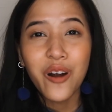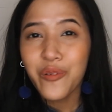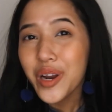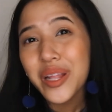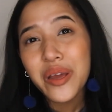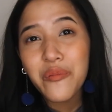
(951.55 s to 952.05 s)

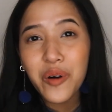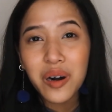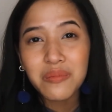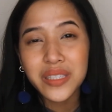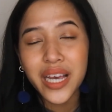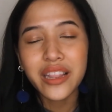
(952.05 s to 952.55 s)
really
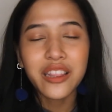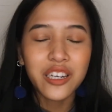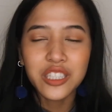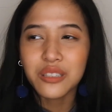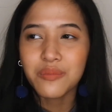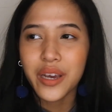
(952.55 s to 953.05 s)
warms and
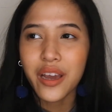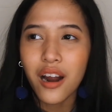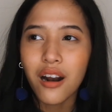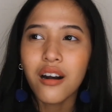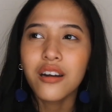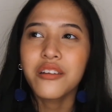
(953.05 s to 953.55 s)
touches my
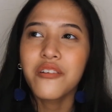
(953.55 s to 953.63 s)
heart.